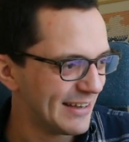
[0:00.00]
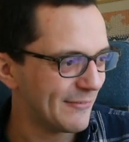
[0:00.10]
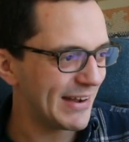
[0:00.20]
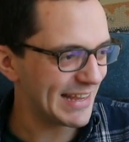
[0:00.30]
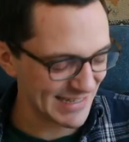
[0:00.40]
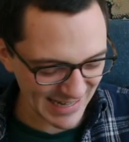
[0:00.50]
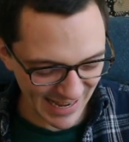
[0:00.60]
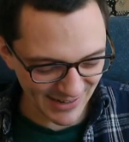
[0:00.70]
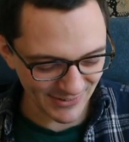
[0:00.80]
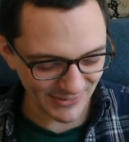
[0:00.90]
Wait, is an
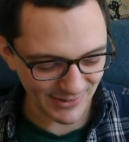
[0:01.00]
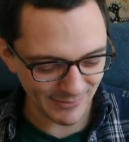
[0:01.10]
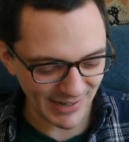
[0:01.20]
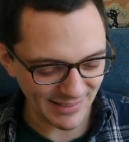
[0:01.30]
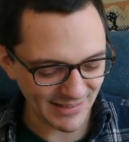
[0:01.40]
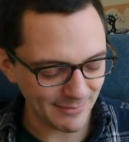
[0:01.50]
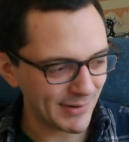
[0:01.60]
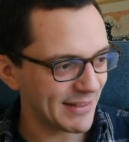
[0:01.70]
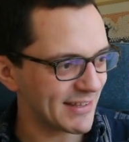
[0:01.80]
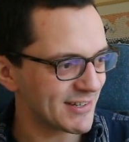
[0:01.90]
eggcorn a
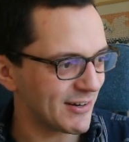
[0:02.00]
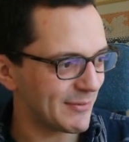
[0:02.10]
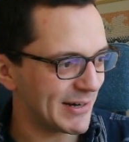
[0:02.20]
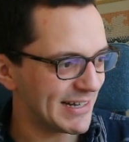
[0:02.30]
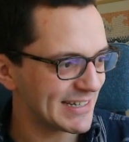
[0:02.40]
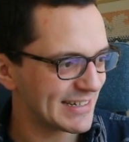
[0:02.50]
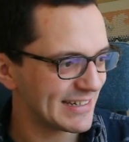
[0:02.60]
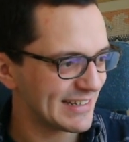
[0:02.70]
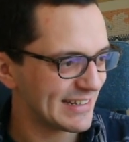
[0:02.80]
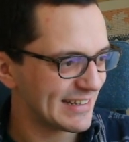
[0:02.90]
word that's not a word?
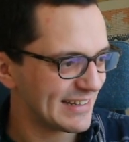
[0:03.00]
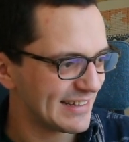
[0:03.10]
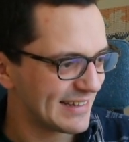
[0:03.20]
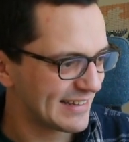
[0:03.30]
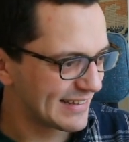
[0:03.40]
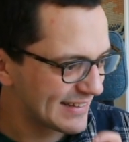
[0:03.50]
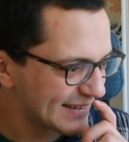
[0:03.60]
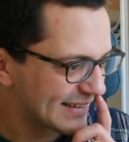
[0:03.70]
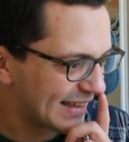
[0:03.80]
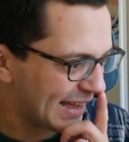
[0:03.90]

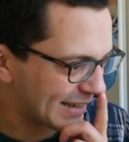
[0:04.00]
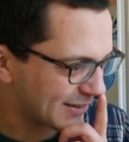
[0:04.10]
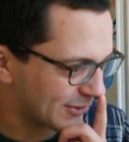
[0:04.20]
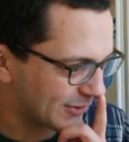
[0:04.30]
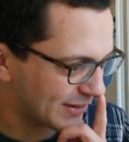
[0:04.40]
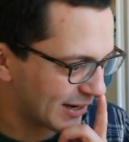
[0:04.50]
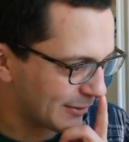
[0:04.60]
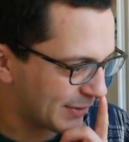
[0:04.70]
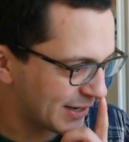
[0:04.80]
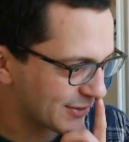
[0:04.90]
Eggcorn, a
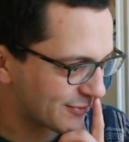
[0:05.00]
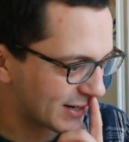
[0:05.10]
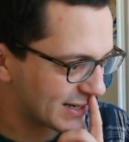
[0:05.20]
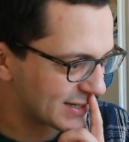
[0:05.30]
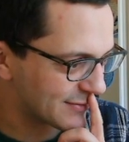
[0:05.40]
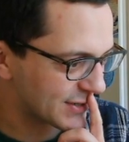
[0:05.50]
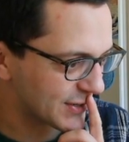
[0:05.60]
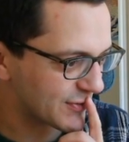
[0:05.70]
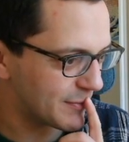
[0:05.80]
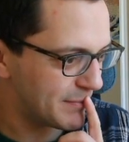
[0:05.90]
word or phrase that
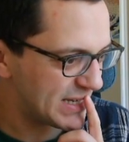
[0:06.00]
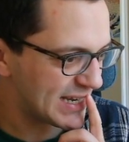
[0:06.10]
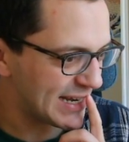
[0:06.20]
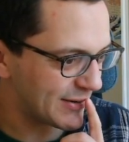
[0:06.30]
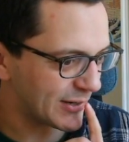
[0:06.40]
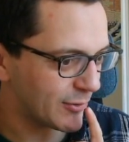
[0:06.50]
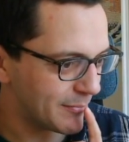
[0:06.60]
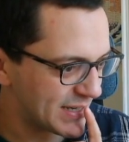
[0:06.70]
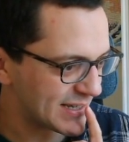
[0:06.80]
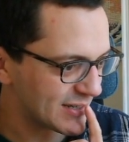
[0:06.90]
results from mishearing or
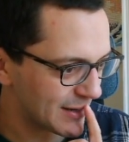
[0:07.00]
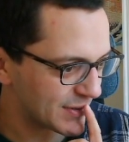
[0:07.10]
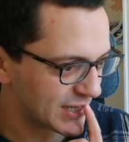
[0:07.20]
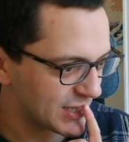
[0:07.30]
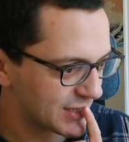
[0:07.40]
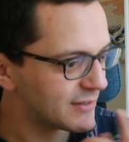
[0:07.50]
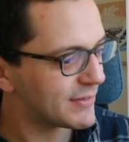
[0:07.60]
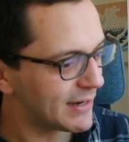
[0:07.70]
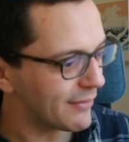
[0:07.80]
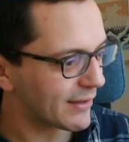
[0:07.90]
misinterpretation of
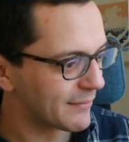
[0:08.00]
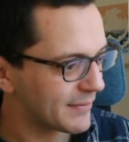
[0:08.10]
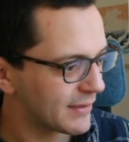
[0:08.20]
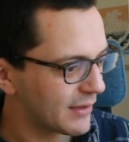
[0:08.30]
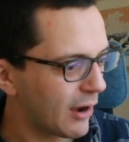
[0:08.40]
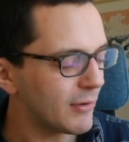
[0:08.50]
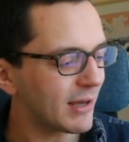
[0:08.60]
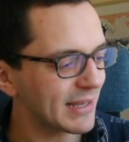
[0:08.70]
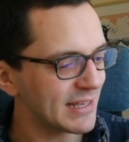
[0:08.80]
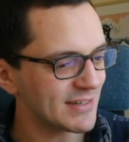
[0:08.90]
another. Oh,
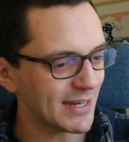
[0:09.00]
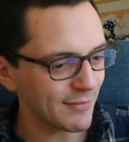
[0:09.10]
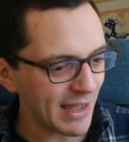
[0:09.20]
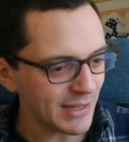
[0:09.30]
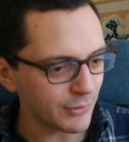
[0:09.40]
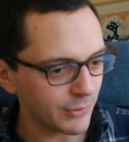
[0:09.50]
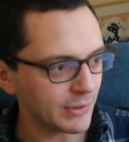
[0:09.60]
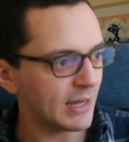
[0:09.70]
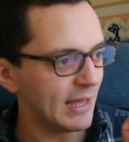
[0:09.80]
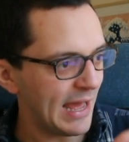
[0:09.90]
like instead of
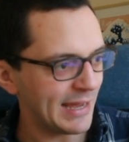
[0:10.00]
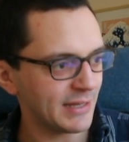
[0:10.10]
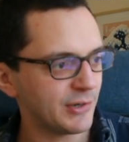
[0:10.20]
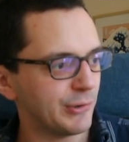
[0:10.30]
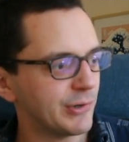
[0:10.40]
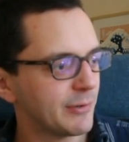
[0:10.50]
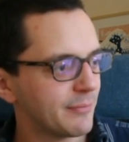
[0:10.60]
acorn, eggcorn.